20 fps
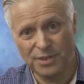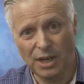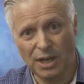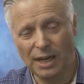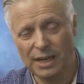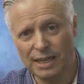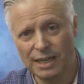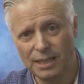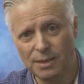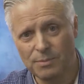
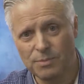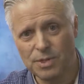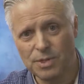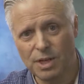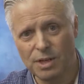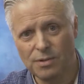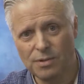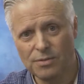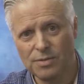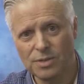dialing it
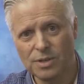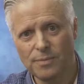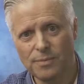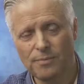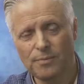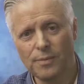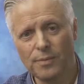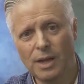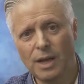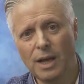themselves.
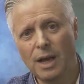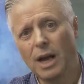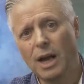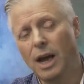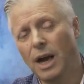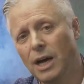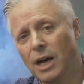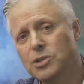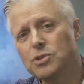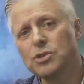
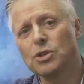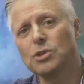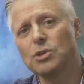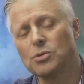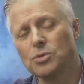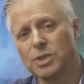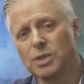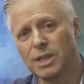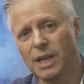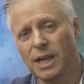100
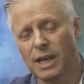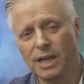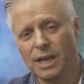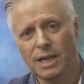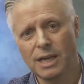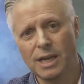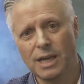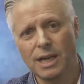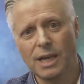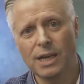calls a
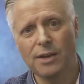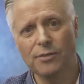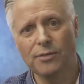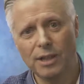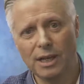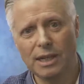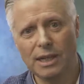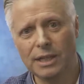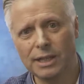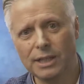day
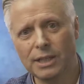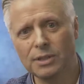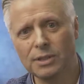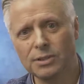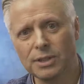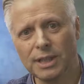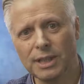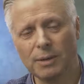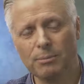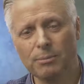if they're clicking
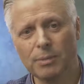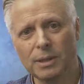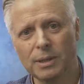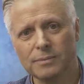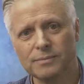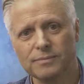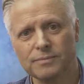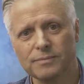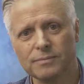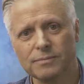on the
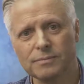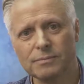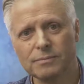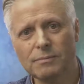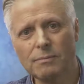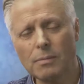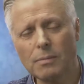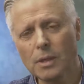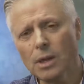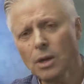number.
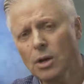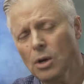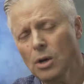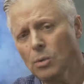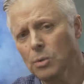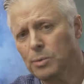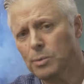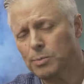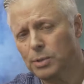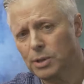
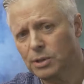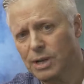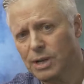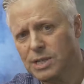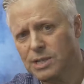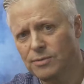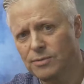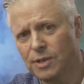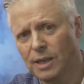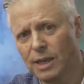With
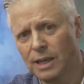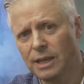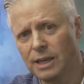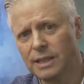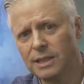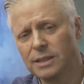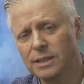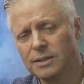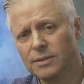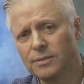progressive
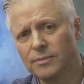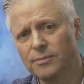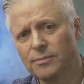dialing,